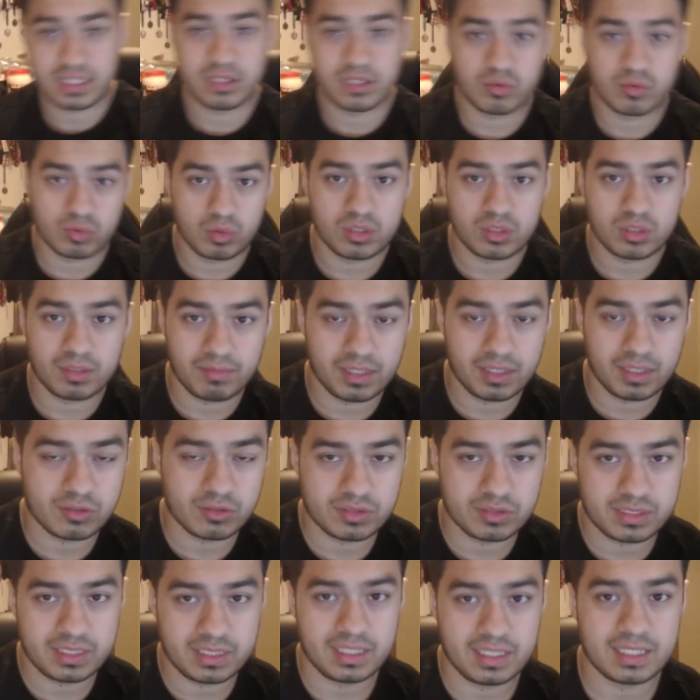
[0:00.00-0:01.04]
the rolled up muscle
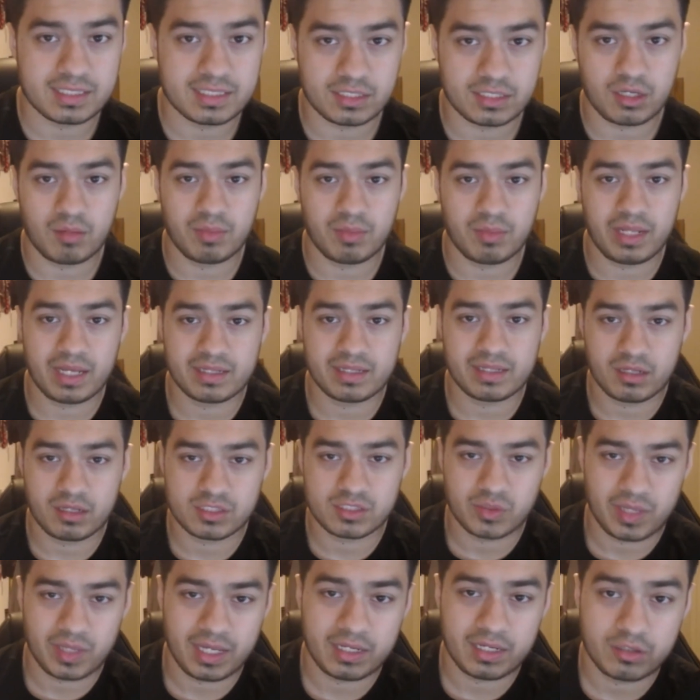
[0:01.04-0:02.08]
tee. It's in all black. They also
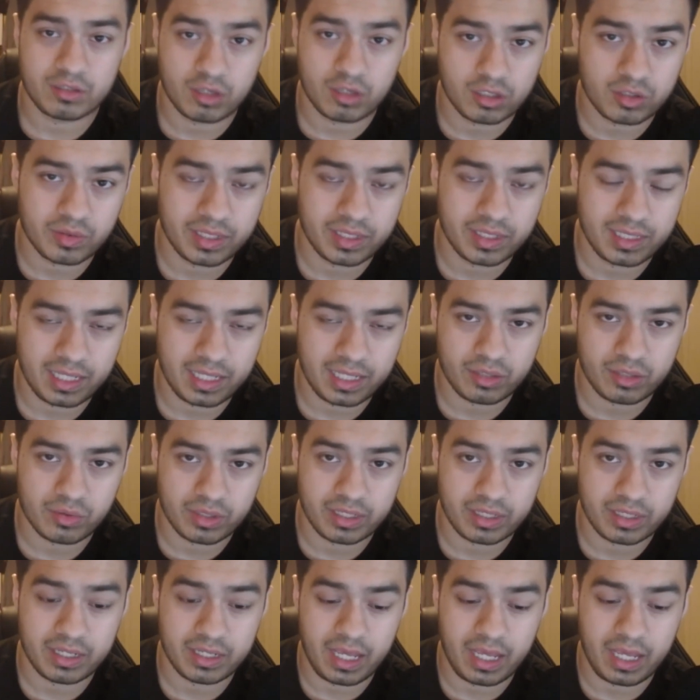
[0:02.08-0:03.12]
had dark gray, light
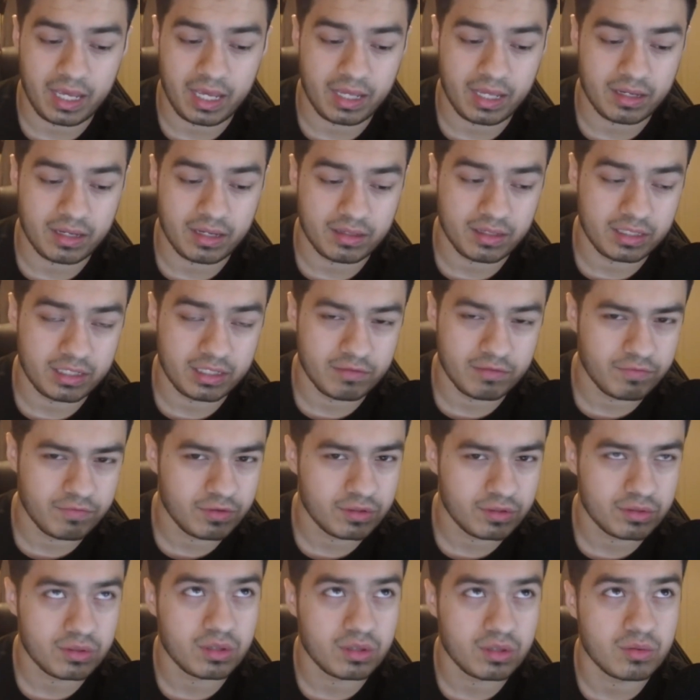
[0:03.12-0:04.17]
gray, and a different,
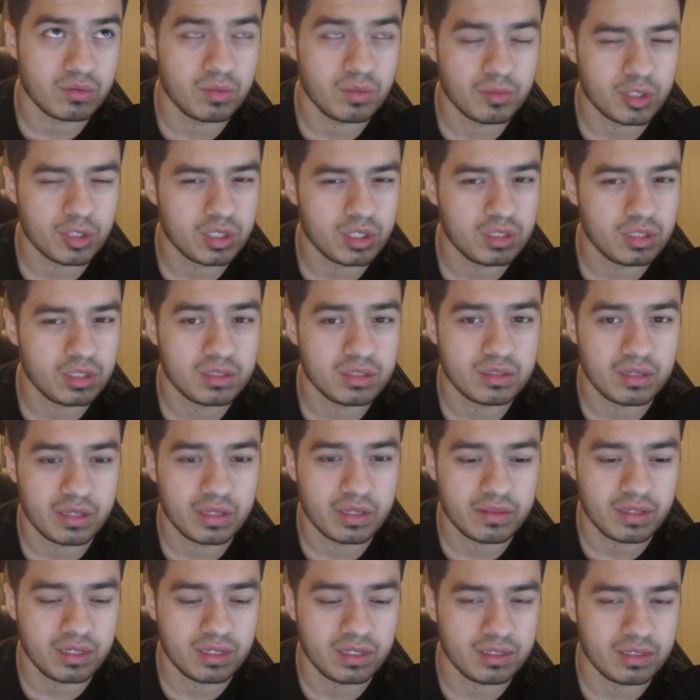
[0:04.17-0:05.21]
one more color, I
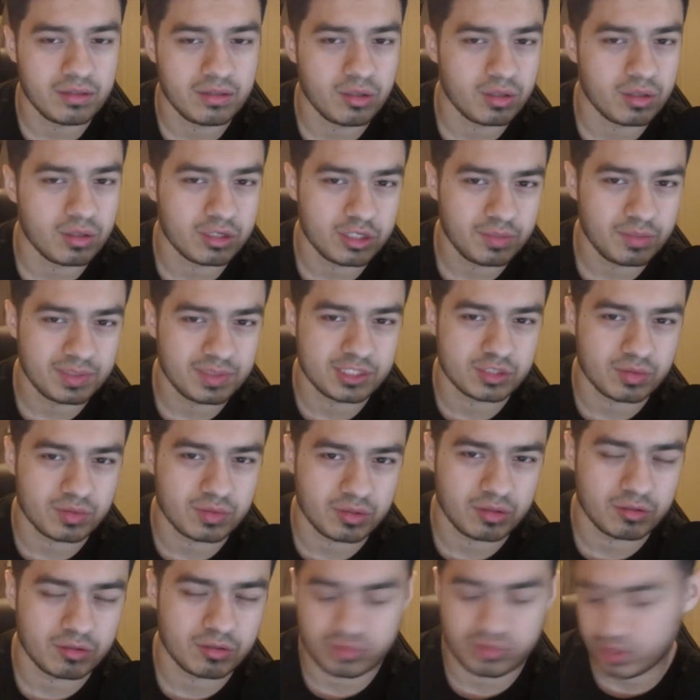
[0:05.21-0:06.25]
think. No, it could have been just
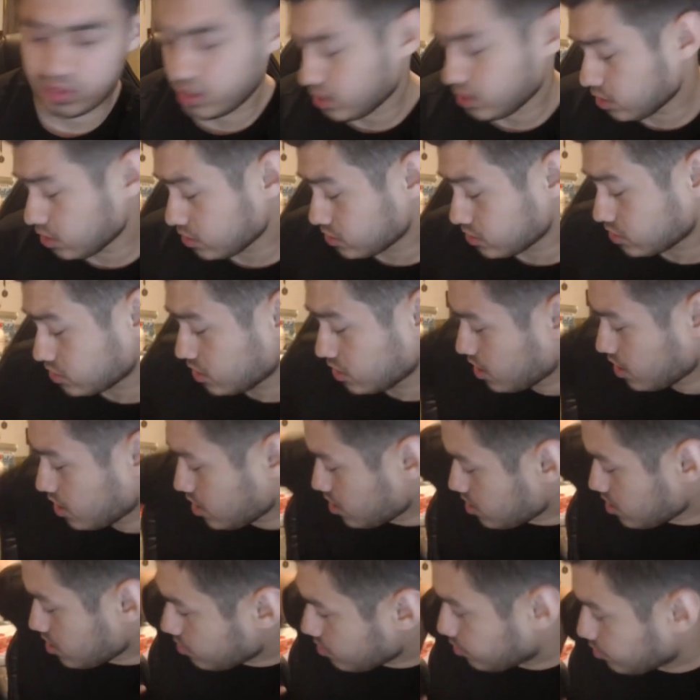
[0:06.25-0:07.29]
those 3 colors.
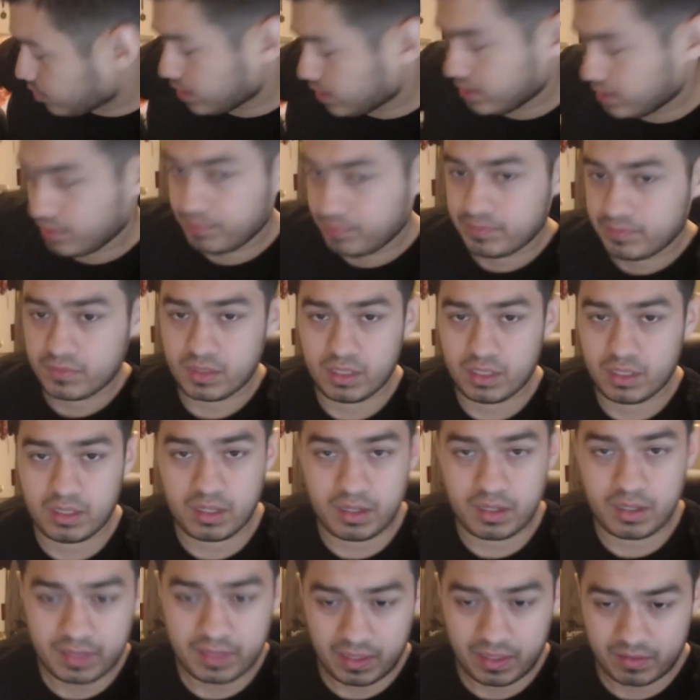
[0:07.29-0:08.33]
But
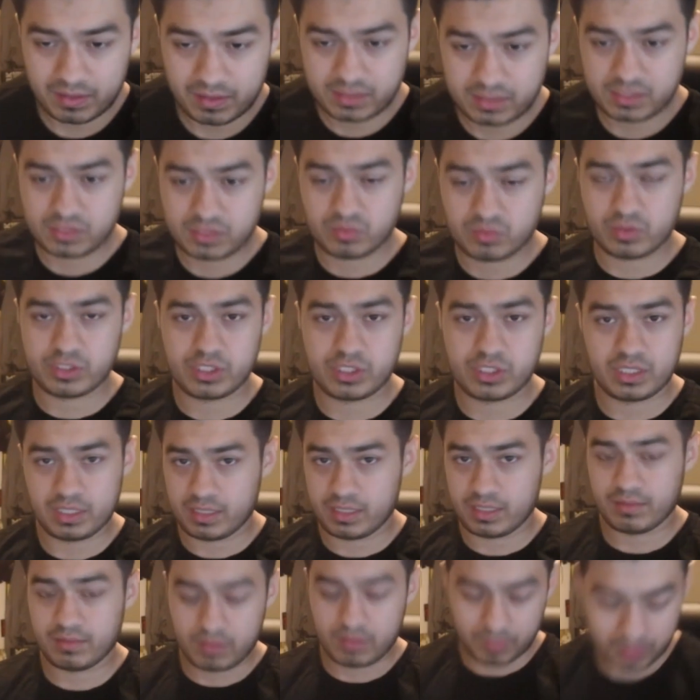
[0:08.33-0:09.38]
yeah, this is what you
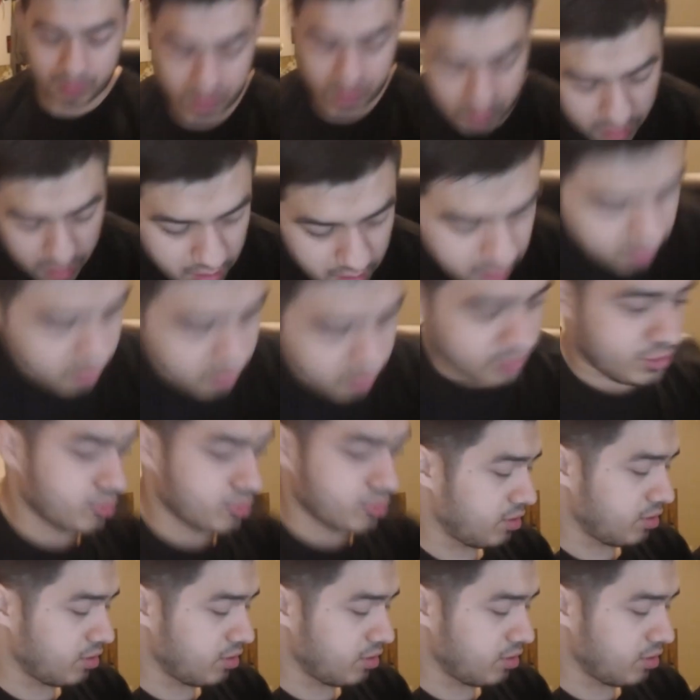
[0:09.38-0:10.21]
get. I mean, I'll show you the